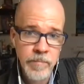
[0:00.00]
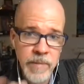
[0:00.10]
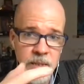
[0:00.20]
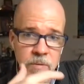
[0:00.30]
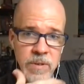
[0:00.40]

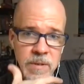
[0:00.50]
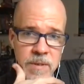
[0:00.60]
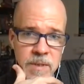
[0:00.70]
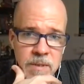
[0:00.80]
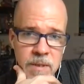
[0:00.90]
Eugene
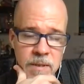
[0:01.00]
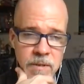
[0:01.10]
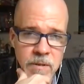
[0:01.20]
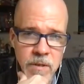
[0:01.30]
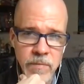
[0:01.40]
says that
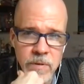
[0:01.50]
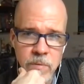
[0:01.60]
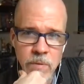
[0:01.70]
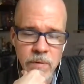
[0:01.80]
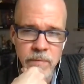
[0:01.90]
each
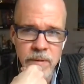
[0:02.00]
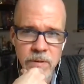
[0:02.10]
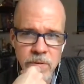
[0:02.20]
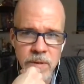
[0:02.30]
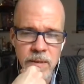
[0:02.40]
individual device
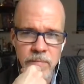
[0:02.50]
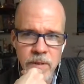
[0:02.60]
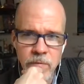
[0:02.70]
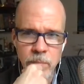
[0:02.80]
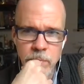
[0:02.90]
should have a
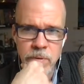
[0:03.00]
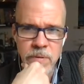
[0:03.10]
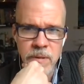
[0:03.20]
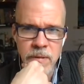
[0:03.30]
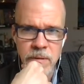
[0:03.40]
different
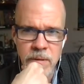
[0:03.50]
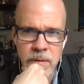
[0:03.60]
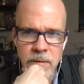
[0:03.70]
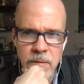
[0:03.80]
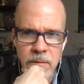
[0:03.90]

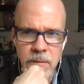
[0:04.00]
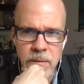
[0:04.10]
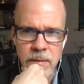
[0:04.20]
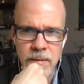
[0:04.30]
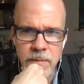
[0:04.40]
personality.
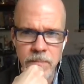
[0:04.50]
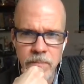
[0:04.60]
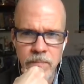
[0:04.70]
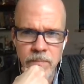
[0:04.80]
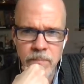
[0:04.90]

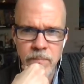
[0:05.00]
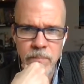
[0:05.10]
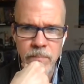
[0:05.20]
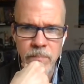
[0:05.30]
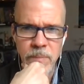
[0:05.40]

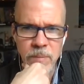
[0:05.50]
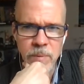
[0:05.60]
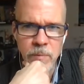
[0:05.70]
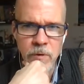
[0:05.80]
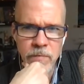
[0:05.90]
Might be
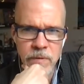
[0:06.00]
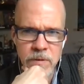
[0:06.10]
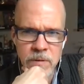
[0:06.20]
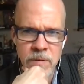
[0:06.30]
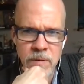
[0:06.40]
more
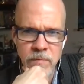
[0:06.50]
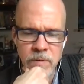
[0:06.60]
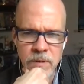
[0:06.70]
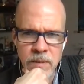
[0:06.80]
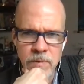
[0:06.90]
efficient in
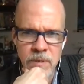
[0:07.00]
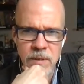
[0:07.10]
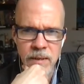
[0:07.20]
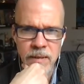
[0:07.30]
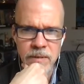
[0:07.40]
different types of
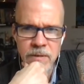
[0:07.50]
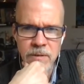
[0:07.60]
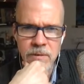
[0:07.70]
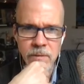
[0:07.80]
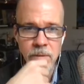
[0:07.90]

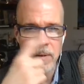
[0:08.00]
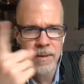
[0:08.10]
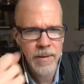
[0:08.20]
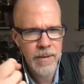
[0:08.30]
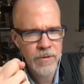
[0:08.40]
tasks.
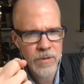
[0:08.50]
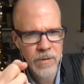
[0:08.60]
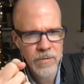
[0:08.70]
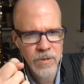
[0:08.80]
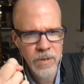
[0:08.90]
It should
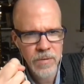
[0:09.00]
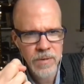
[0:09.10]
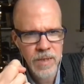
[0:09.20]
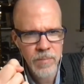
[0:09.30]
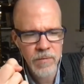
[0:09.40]
all share the
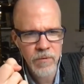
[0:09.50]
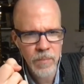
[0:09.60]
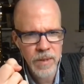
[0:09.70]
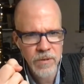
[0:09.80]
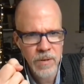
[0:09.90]
same
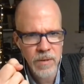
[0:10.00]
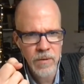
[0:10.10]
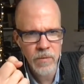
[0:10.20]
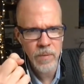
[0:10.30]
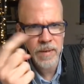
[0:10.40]
information,
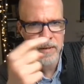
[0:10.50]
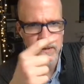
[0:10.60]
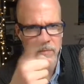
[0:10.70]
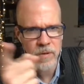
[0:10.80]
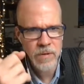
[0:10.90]
though, right?
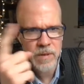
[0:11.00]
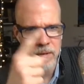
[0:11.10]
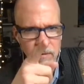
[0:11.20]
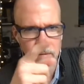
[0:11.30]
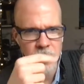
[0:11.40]
As far as
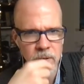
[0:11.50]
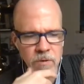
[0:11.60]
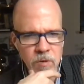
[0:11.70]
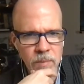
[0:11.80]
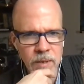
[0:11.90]
like locally
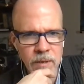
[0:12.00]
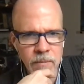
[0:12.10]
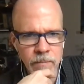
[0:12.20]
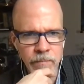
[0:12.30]
distributed.